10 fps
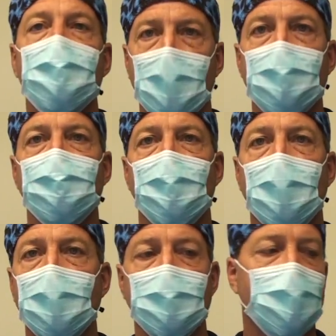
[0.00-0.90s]
all done, so
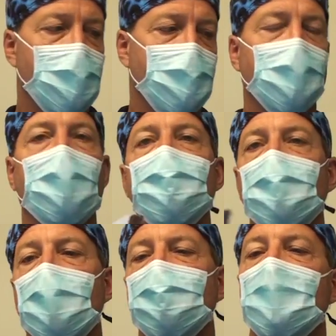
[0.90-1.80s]
I can take my
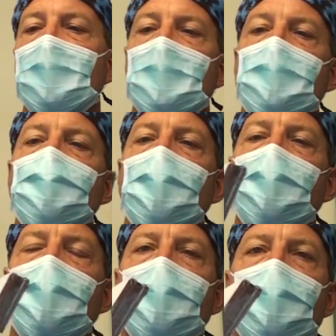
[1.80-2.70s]
gloves off.
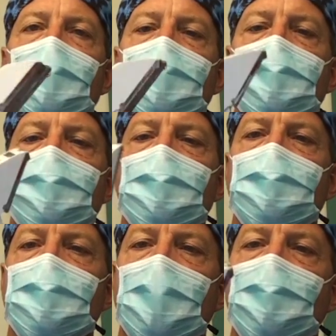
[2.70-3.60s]
So uh, this is
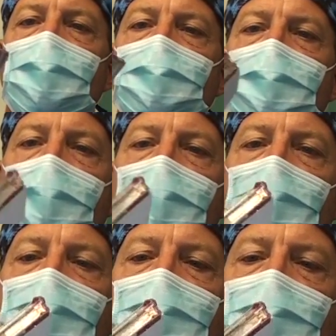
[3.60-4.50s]
the staple
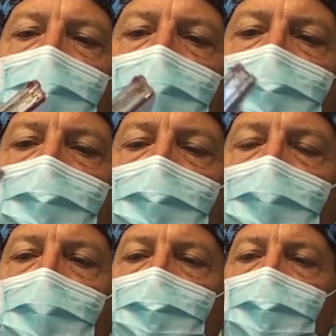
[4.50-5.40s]
uh,
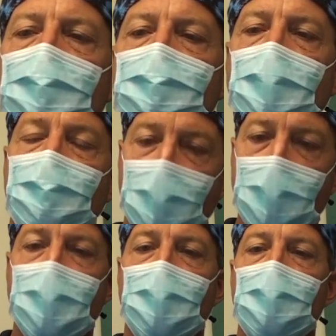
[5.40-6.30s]
um,
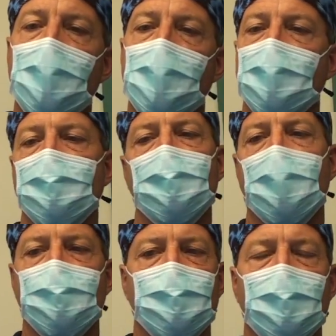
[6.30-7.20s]
applier and it
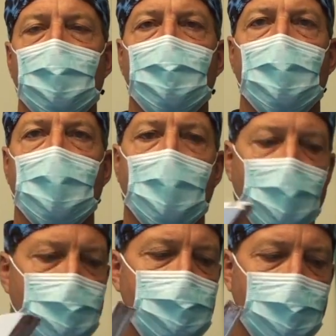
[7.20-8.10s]
costs $30,
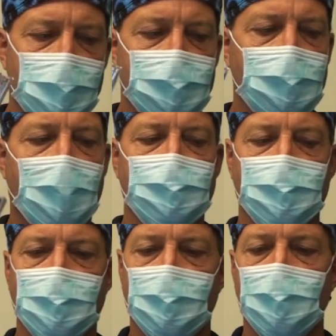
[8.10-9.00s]
$40. So it does
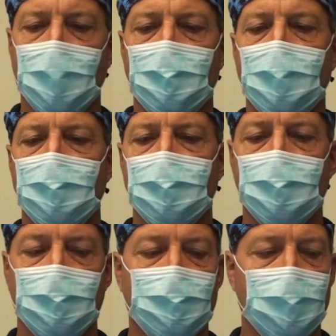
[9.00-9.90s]
cost a little bit
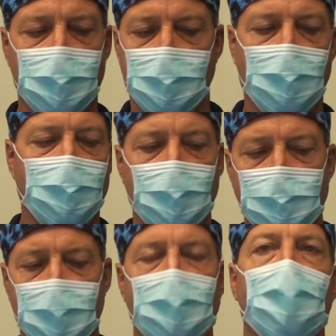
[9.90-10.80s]
to put
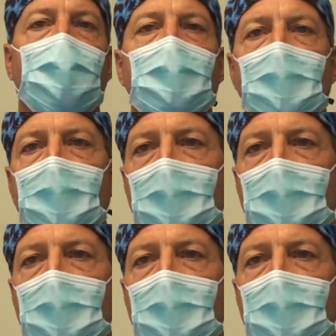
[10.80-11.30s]
those in there.